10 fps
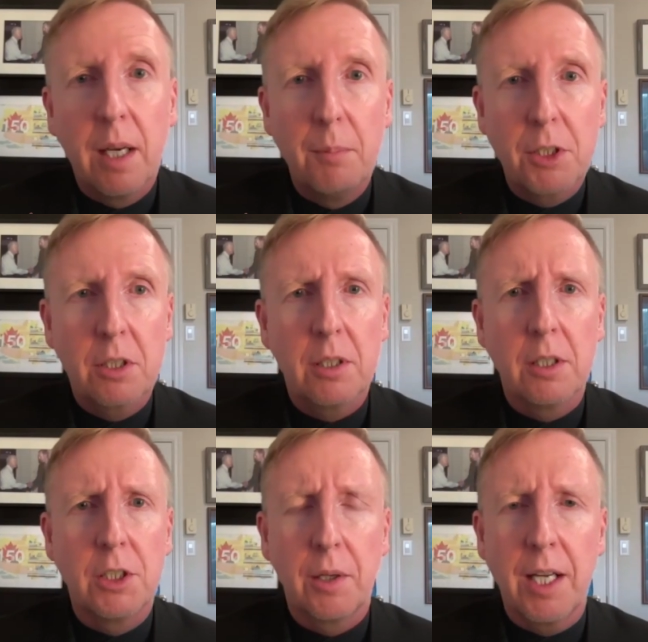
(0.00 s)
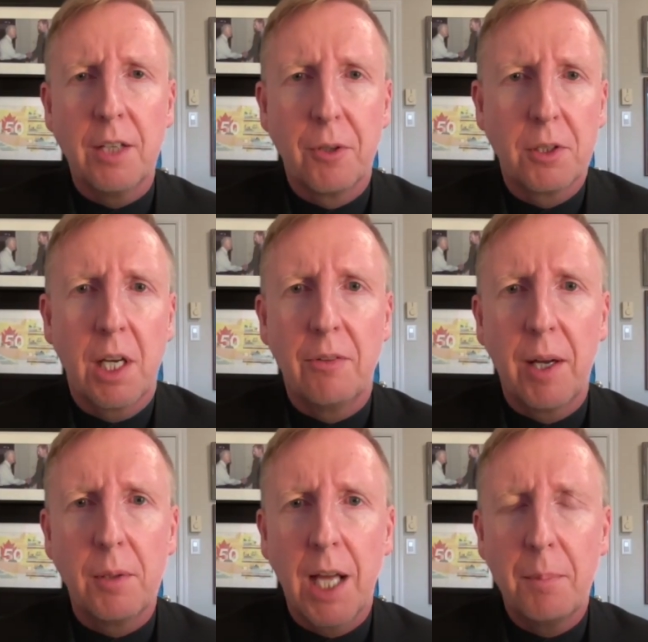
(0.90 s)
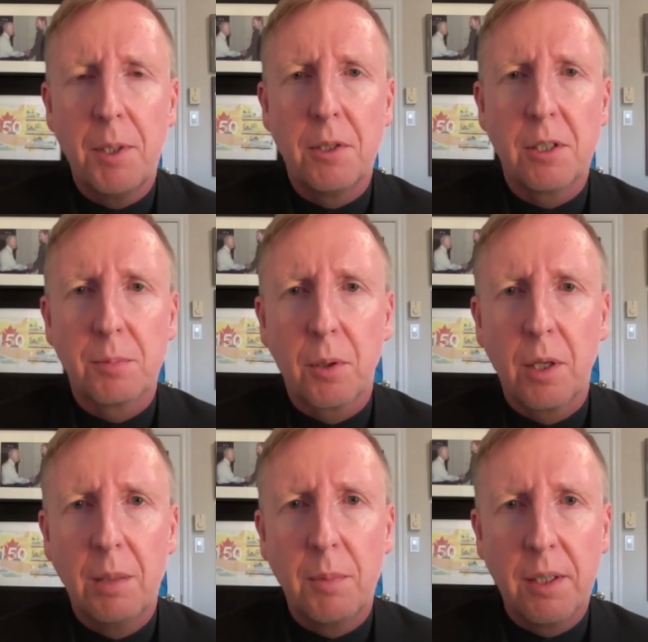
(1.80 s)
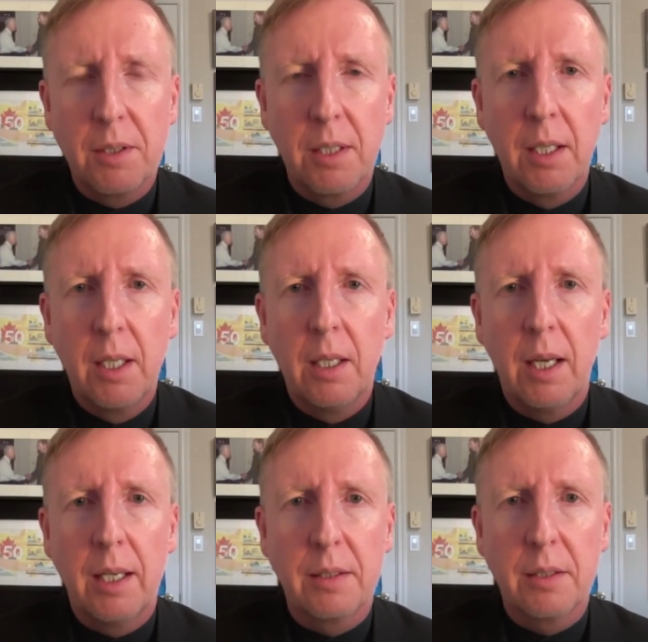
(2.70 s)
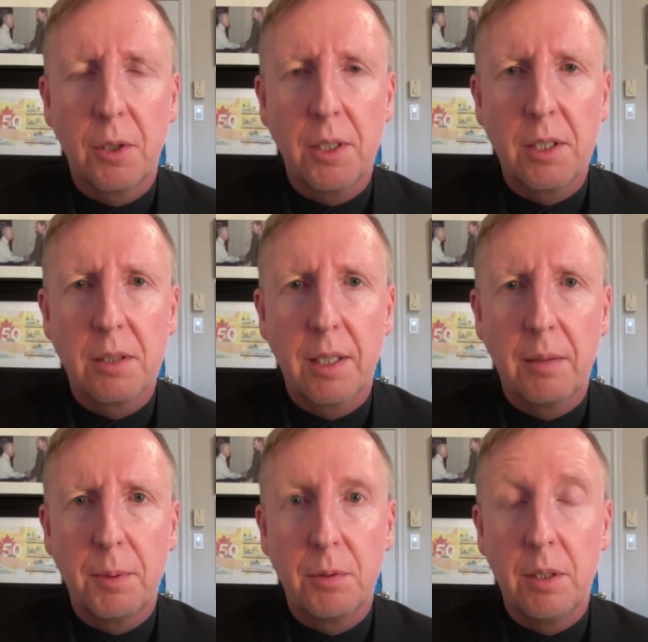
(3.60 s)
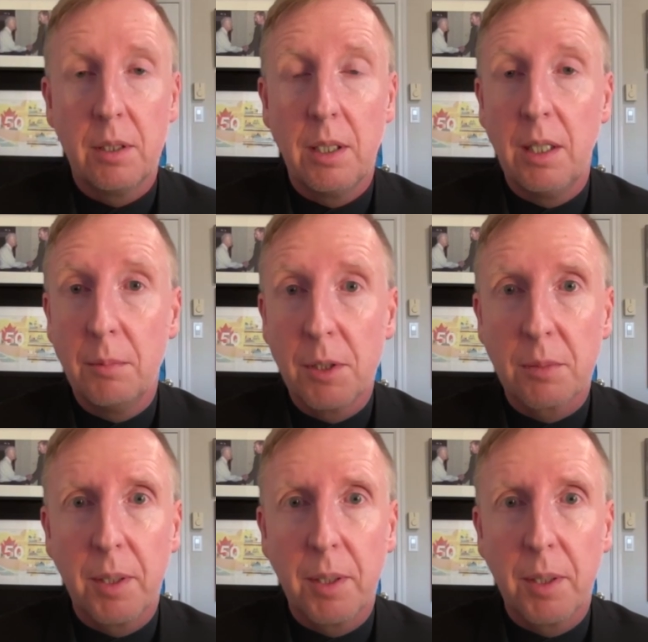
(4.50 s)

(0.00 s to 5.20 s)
Uh, Mr. Charest, first off, I was happy to support him as uh, as the choice uh, between he and Mr.